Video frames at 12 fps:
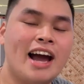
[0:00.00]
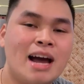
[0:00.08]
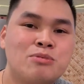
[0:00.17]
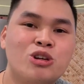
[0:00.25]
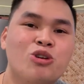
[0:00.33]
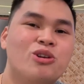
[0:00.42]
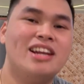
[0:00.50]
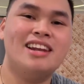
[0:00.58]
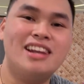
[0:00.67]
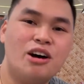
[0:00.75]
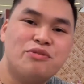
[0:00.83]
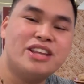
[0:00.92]
I absolutely
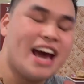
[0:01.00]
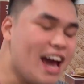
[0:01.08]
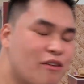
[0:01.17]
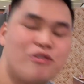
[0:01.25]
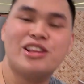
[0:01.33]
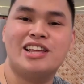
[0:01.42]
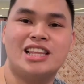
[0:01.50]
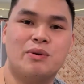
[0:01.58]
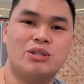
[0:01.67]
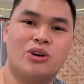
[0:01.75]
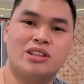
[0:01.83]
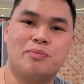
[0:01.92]
loved everything that
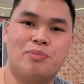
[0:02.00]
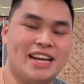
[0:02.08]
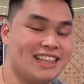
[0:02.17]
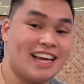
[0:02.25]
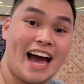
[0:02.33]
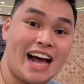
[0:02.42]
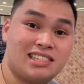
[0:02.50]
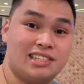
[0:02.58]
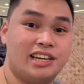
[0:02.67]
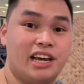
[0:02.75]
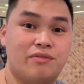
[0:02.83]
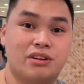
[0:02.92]
was on the plate that Asli
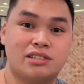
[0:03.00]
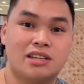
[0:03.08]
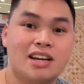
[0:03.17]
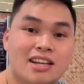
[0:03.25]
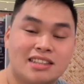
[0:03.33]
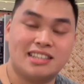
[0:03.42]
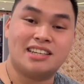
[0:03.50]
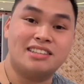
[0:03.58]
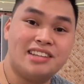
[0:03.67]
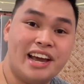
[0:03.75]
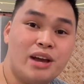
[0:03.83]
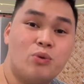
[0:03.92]
gave us. The
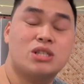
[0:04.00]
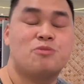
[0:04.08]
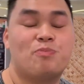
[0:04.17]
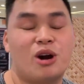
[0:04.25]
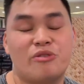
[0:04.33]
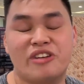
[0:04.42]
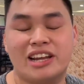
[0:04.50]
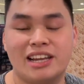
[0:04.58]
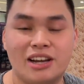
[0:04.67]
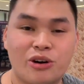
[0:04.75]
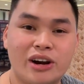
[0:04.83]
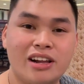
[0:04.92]
satay was perfectly
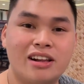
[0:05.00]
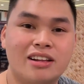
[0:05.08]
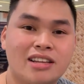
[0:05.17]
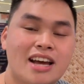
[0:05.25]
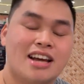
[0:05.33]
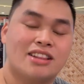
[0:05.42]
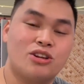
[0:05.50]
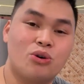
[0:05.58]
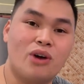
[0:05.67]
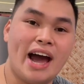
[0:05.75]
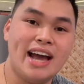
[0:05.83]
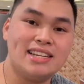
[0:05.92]
grilled. The
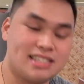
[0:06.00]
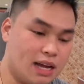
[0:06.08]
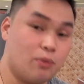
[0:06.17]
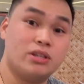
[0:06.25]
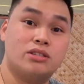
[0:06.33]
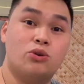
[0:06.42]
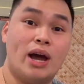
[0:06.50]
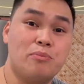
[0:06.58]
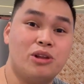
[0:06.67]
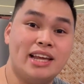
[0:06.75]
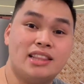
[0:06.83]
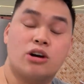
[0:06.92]
rice that was to
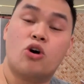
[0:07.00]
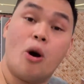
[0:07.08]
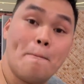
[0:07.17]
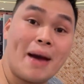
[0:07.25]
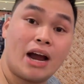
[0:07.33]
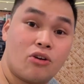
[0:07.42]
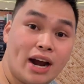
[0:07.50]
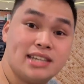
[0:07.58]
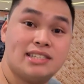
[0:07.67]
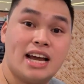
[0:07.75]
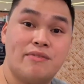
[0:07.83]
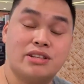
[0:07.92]
emulate the compact rice
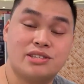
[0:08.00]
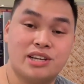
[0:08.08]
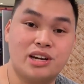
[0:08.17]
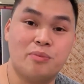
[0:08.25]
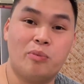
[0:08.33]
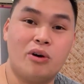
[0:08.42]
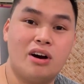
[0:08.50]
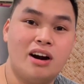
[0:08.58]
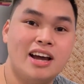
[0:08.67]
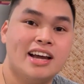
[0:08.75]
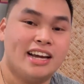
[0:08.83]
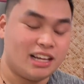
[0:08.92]
they have in Singapore,
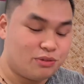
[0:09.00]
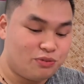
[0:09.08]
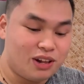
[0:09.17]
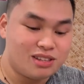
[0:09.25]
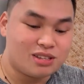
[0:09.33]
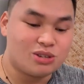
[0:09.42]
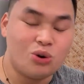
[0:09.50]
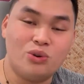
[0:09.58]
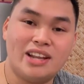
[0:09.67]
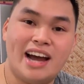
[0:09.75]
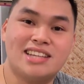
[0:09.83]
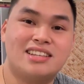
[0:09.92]
it felt so
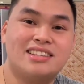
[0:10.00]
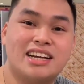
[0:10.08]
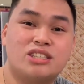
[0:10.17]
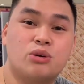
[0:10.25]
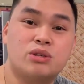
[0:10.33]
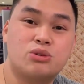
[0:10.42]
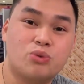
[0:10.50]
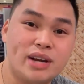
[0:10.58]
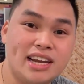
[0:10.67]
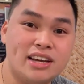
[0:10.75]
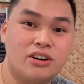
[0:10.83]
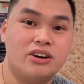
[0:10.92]
nice. The texture was
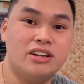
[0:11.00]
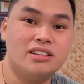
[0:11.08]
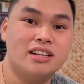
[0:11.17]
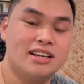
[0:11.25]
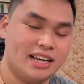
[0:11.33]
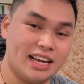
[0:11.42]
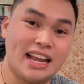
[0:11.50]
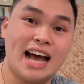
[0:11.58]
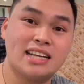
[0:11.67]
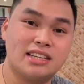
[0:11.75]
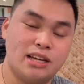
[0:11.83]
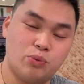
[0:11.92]
really good.
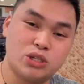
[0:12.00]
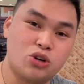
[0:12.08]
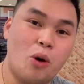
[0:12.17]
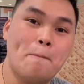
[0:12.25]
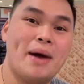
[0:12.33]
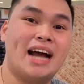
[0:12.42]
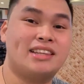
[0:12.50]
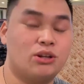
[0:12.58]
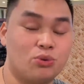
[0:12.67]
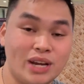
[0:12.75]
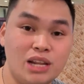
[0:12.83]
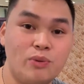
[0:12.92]
It was compacted
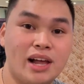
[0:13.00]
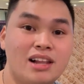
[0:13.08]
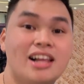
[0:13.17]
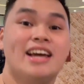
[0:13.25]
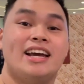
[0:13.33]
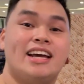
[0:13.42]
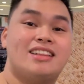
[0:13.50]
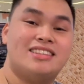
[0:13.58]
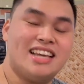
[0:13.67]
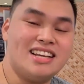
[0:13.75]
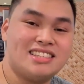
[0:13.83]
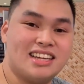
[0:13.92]
really well. It
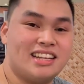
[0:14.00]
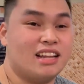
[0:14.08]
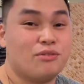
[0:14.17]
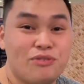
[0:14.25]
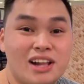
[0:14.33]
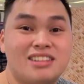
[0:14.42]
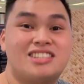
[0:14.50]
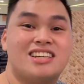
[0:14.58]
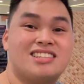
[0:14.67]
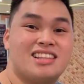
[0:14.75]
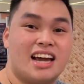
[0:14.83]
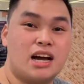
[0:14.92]
tasted and felt
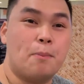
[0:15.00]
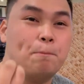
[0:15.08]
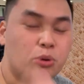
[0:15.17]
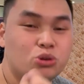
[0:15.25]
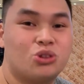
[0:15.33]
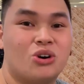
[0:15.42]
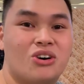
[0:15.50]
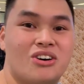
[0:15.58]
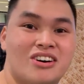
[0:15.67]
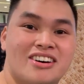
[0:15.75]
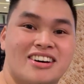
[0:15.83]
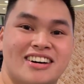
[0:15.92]
just like a puto.
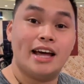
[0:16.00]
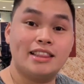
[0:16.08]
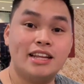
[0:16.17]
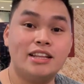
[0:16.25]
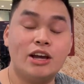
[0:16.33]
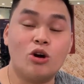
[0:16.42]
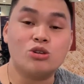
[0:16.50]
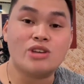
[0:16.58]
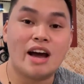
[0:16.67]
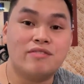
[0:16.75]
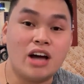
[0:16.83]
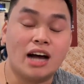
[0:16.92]
And then they also
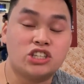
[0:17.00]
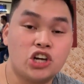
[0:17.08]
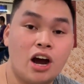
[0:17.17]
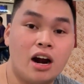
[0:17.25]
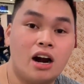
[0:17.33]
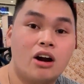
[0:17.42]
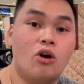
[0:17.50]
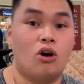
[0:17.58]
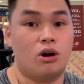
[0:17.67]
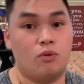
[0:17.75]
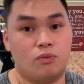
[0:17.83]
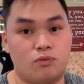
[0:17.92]
have the achar,
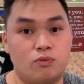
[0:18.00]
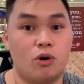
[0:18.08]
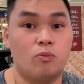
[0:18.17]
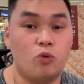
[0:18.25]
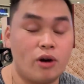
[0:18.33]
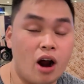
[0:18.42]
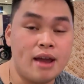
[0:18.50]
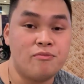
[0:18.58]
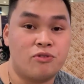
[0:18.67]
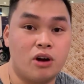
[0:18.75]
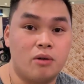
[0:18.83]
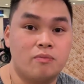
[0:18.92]
or from where I'm
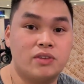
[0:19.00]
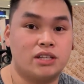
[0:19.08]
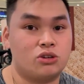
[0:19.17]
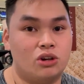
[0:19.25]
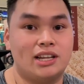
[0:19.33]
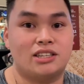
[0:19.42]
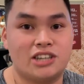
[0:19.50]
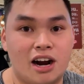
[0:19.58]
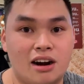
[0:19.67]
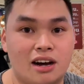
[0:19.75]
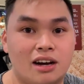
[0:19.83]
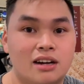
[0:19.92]
from, it's called
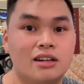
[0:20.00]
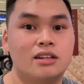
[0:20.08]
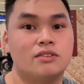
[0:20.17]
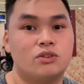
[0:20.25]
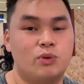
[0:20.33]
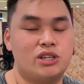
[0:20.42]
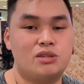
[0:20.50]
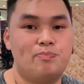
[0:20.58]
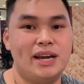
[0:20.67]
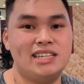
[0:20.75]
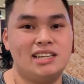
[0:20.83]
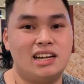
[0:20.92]
achara, which is
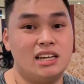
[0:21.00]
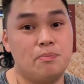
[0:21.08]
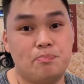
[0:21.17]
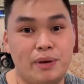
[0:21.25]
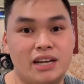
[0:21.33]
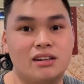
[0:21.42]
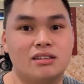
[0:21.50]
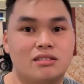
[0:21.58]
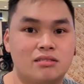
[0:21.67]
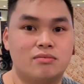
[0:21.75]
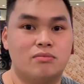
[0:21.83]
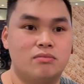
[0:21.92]
basically pickled
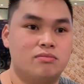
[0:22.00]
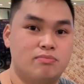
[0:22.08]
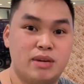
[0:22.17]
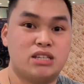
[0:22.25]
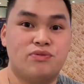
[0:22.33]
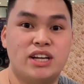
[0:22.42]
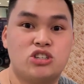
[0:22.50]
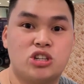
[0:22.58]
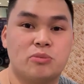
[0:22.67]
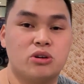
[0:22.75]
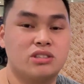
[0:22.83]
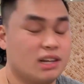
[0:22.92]
mixed
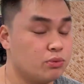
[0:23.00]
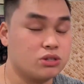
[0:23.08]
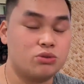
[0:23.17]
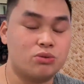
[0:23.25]
vegetables, and was